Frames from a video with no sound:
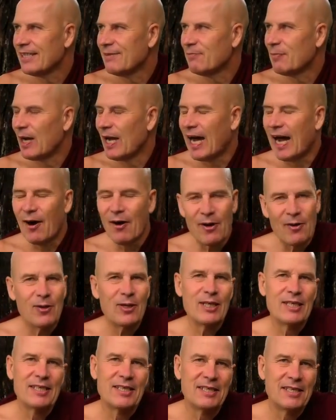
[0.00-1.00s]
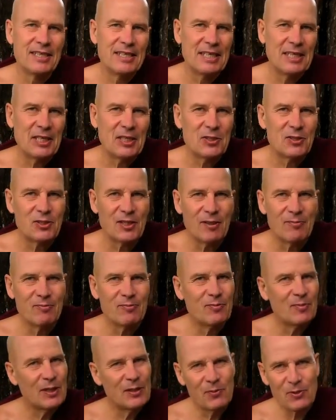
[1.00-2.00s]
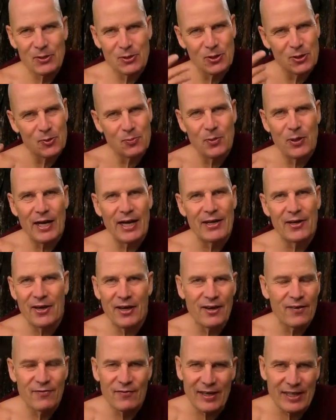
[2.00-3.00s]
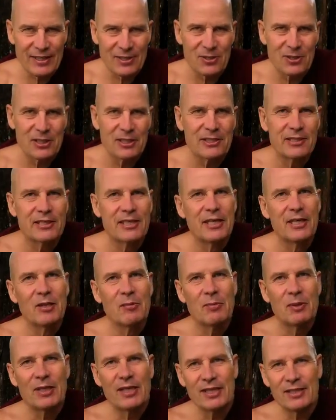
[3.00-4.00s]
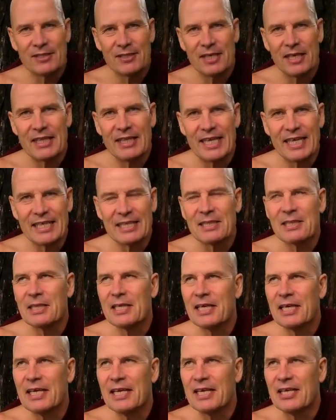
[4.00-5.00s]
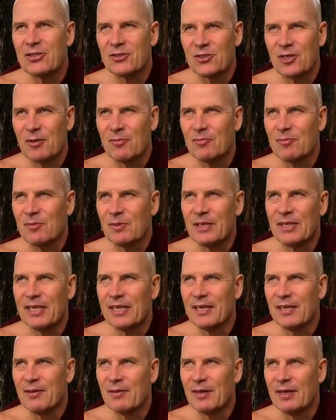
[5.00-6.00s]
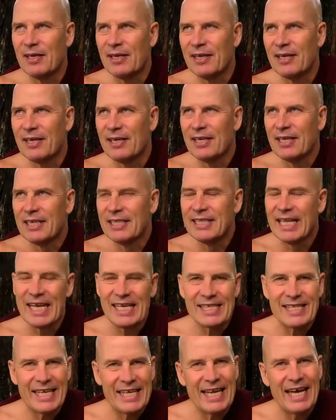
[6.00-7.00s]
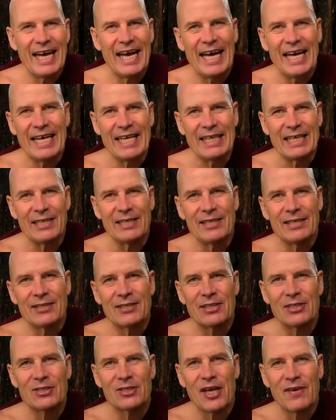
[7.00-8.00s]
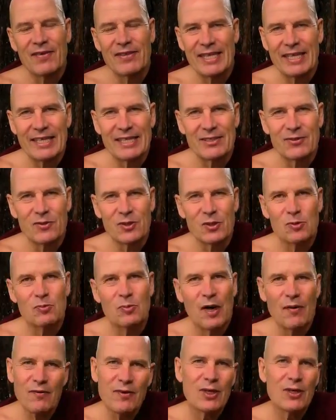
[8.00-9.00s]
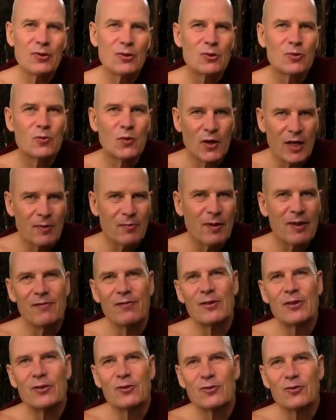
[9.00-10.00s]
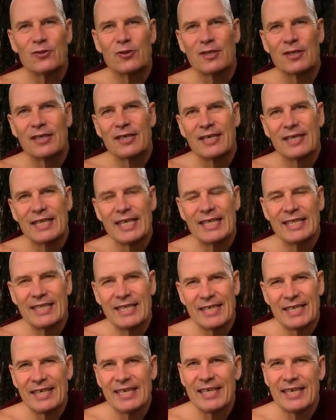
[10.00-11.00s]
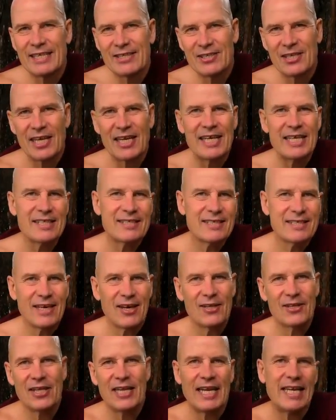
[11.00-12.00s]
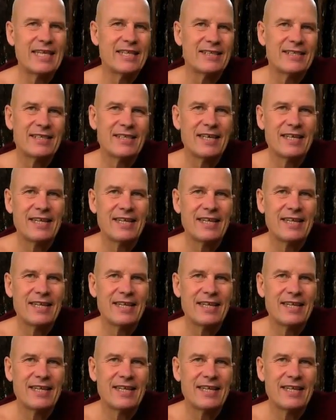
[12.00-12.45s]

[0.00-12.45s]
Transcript: But however, it was just paranoid fantasies, because then some... Days later, I discovered that it was buffaloes, water buffaloes, that Sinhalese are the land,